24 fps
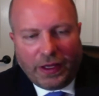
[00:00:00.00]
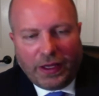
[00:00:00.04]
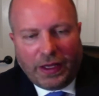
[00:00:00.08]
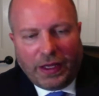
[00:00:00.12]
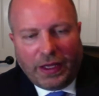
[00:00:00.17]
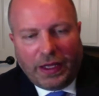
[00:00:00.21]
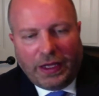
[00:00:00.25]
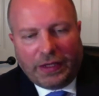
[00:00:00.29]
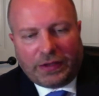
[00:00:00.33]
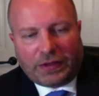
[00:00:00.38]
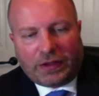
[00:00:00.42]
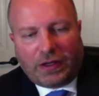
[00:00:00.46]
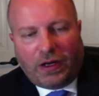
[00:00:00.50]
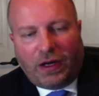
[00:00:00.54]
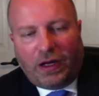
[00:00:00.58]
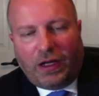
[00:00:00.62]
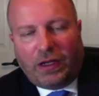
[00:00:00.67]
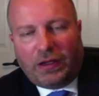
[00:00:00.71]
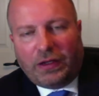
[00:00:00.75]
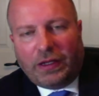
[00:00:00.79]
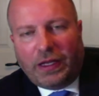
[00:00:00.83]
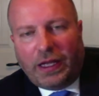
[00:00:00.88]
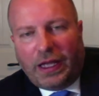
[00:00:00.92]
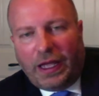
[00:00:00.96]
It's
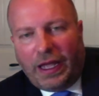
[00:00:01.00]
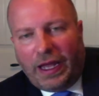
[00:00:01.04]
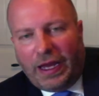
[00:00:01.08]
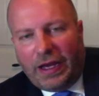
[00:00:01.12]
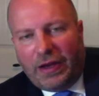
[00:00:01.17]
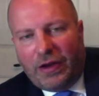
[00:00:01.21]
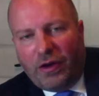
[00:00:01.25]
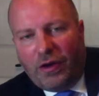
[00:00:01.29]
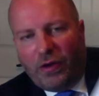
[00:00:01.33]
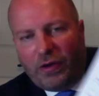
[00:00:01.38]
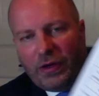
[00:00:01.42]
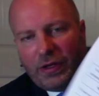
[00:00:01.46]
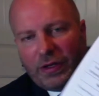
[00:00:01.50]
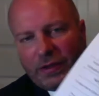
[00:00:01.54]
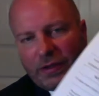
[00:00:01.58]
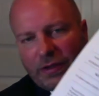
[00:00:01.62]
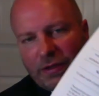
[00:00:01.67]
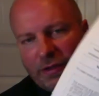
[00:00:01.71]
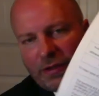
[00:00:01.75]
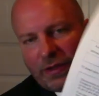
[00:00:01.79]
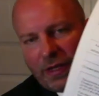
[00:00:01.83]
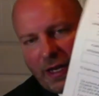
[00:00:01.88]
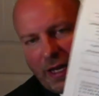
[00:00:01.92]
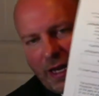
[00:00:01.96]
called a
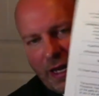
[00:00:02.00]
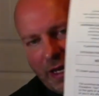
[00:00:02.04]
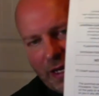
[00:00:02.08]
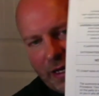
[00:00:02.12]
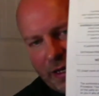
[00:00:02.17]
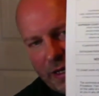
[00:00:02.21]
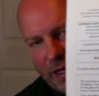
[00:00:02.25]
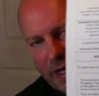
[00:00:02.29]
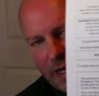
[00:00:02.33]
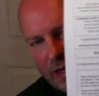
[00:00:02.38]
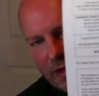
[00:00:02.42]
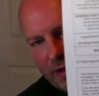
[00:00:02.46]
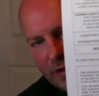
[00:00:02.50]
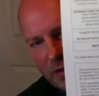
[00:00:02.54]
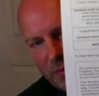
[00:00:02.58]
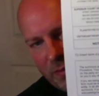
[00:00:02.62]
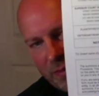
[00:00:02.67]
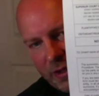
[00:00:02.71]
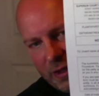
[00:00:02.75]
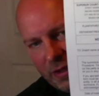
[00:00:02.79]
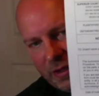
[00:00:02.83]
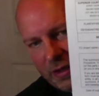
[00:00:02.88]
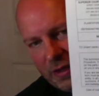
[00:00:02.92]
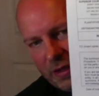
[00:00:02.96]
Notice and
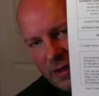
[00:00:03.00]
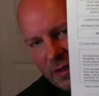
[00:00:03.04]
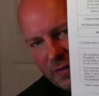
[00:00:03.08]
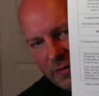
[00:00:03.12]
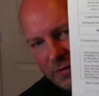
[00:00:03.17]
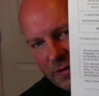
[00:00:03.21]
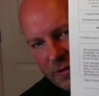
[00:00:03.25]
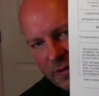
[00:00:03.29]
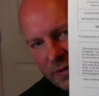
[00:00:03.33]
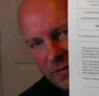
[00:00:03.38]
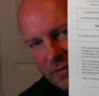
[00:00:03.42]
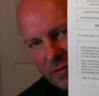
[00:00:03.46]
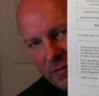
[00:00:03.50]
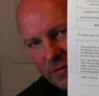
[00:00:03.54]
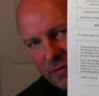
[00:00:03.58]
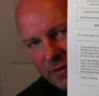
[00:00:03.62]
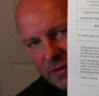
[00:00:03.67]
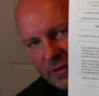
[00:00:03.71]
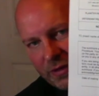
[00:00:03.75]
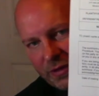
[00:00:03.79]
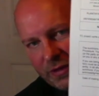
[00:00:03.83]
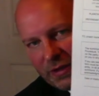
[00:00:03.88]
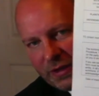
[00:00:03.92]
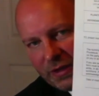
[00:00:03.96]
Acknowledgement of Civil
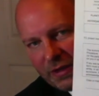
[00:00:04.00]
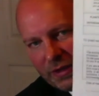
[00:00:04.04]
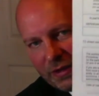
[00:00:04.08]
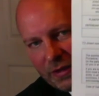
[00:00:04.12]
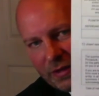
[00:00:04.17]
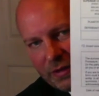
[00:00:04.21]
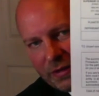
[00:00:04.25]
Receipt.